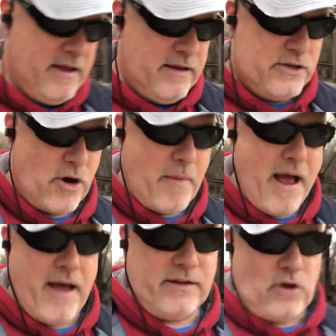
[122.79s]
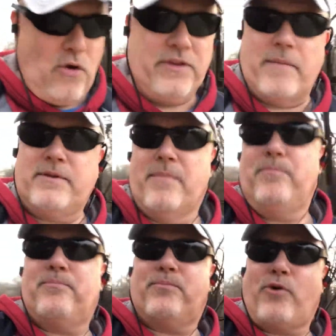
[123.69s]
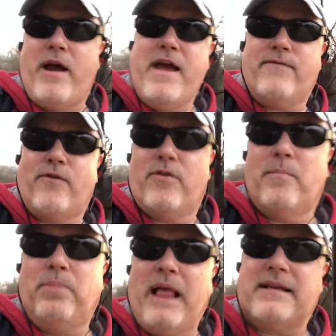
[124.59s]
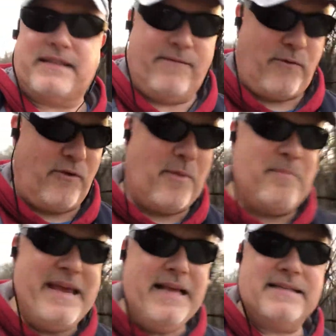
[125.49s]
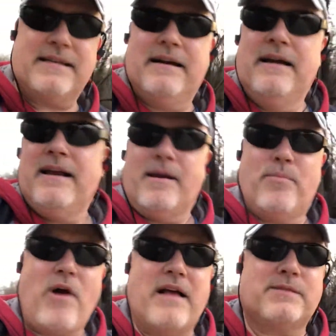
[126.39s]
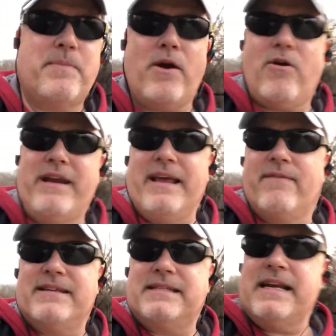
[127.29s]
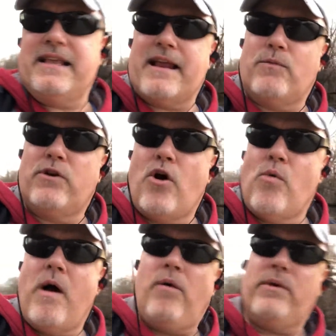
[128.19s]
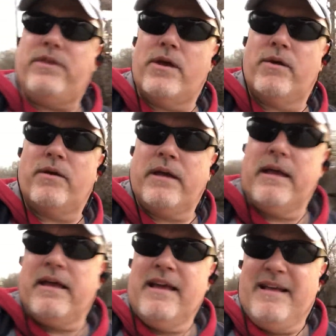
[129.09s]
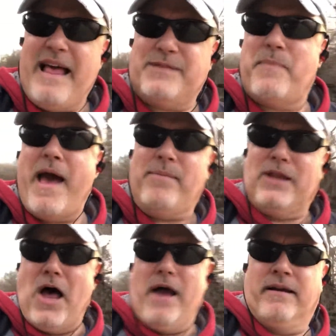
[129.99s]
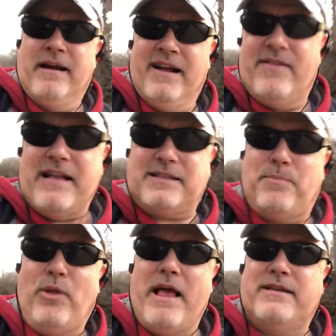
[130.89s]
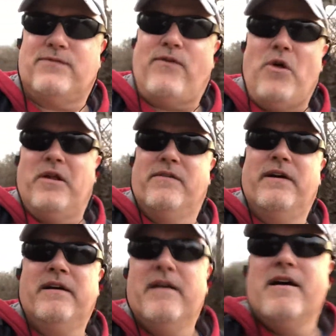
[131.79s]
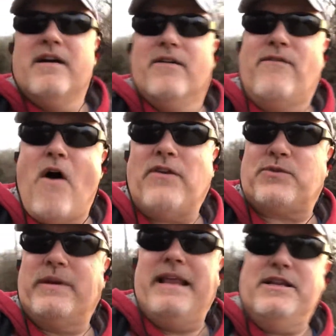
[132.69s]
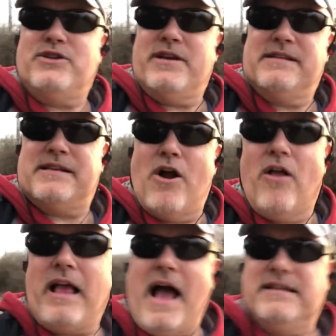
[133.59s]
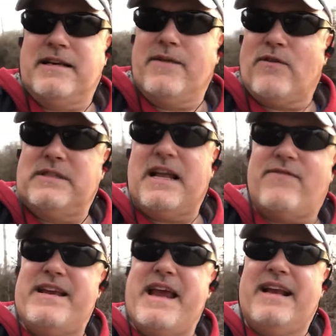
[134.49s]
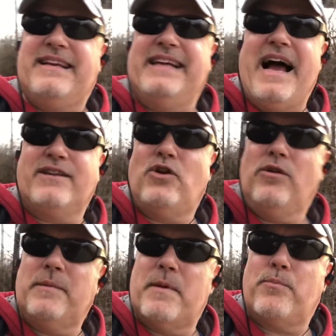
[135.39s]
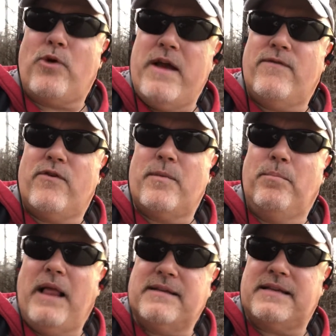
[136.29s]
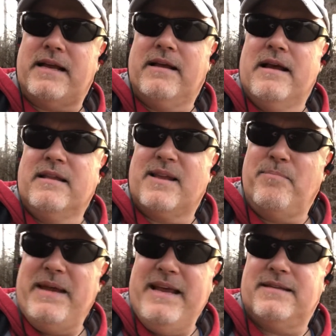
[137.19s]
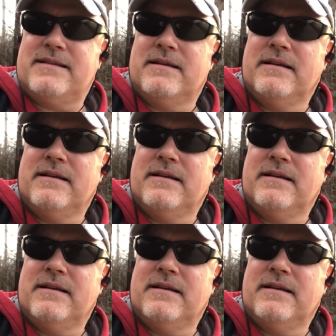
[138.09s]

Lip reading: Jeremiah told them to pray for the blessing, for the peace and prosperity of the city, that it would go well with you. That's Babylon. That's a place full of false religions and all kinds of different stuff. And yet God told them to pray for the blessing, the peace,